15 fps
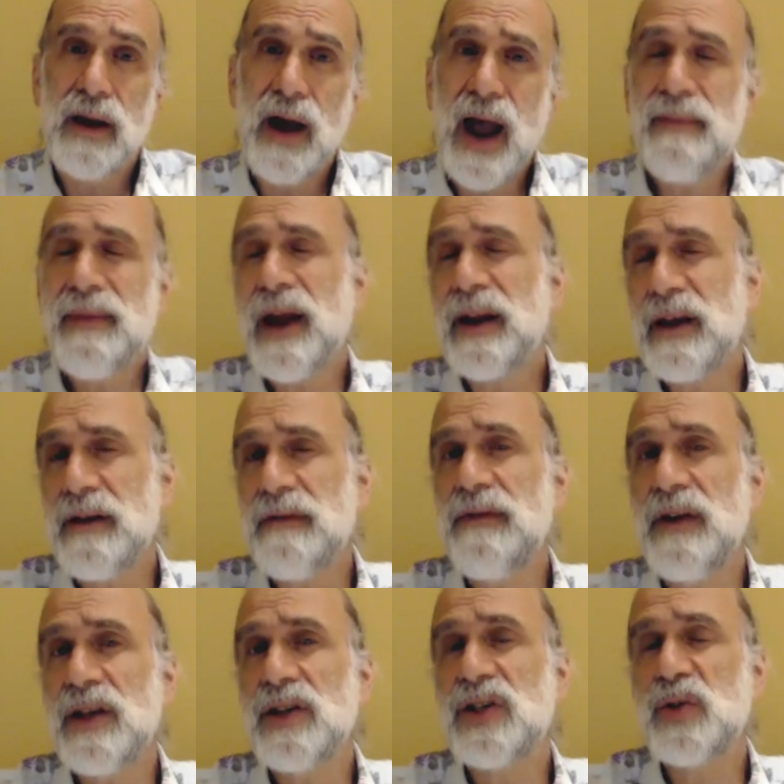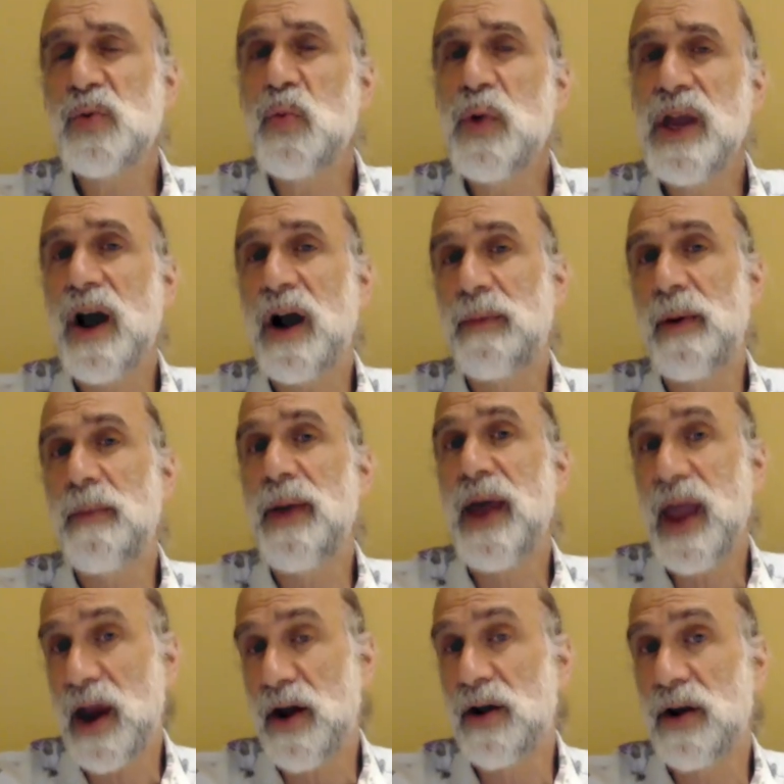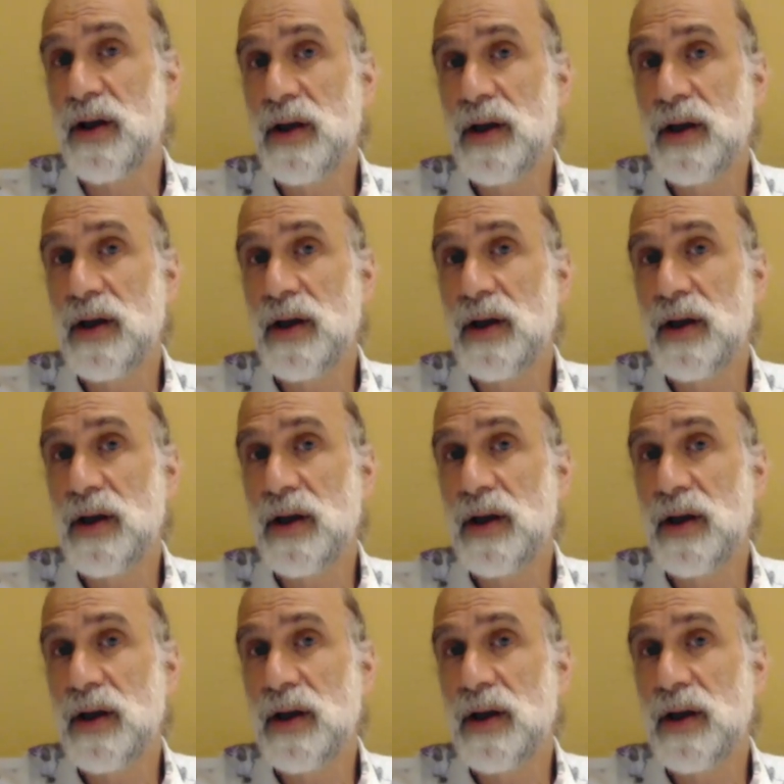I'm not convinced we are prepared